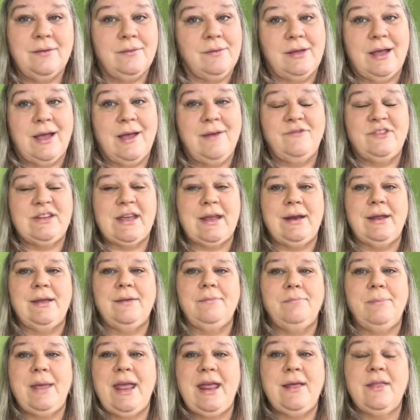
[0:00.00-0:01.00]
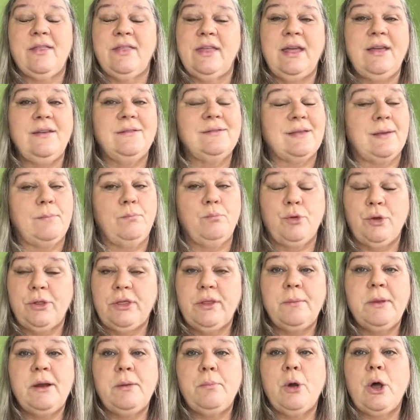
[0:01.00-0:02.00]
I've done it, make things and put
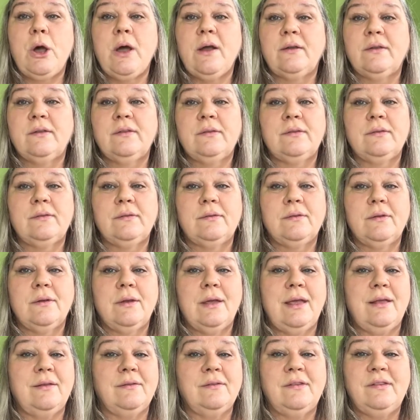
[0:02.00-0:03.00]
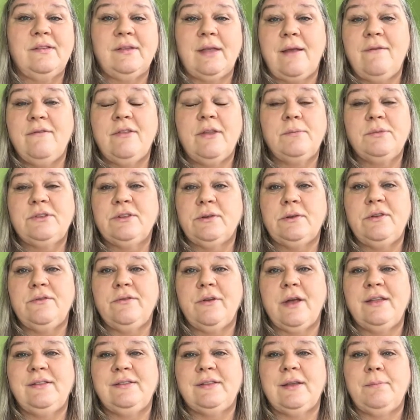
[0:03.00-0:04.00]
them in a box and save them till you
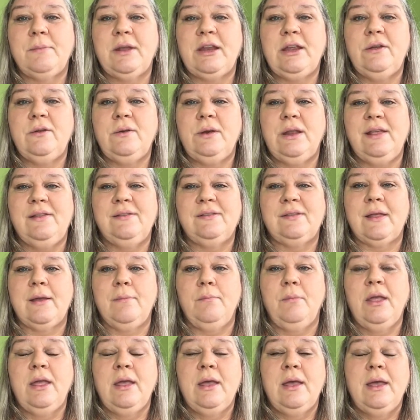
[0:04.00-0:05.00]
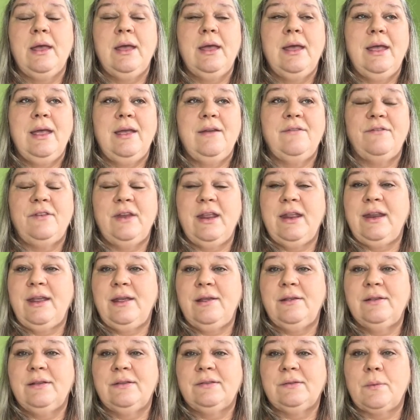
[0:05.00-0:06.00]
find somebody who needs them. If
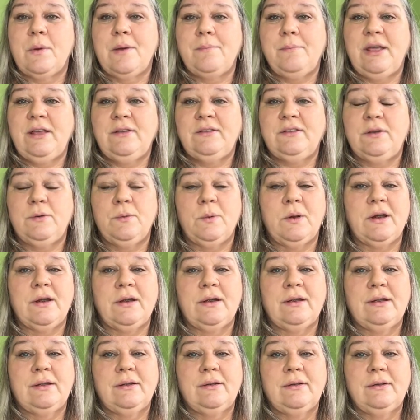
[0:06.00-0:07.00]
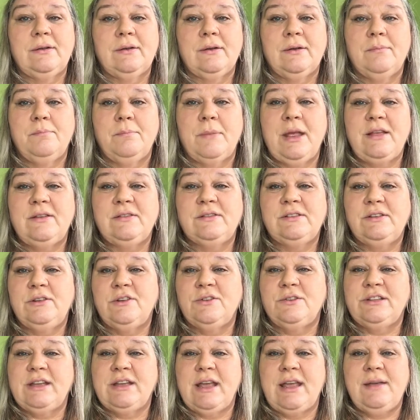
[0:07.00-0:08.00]
knitting is what makes your
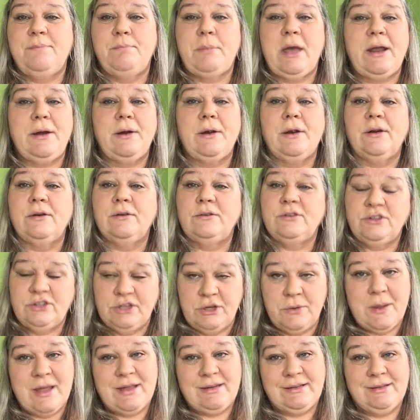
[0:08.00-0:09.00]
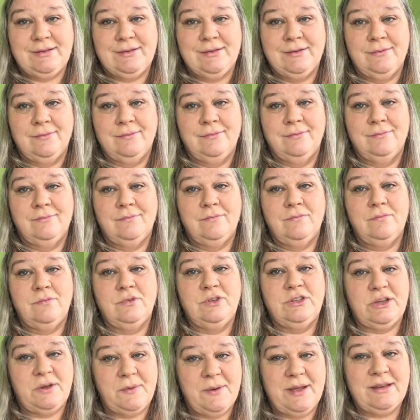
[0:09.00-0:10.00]
day better, do it.
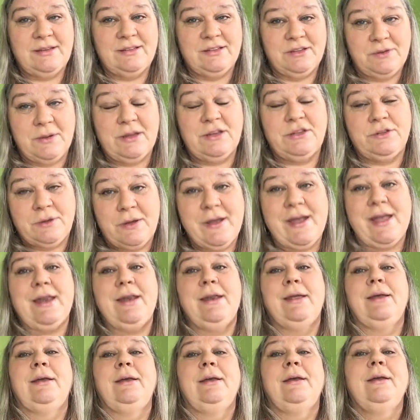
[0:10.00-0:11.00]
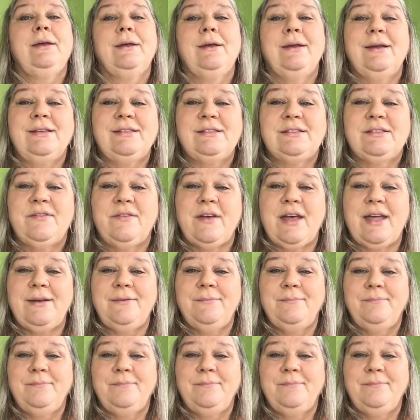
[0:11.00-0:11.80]
Do it, do it, do it. It's fun.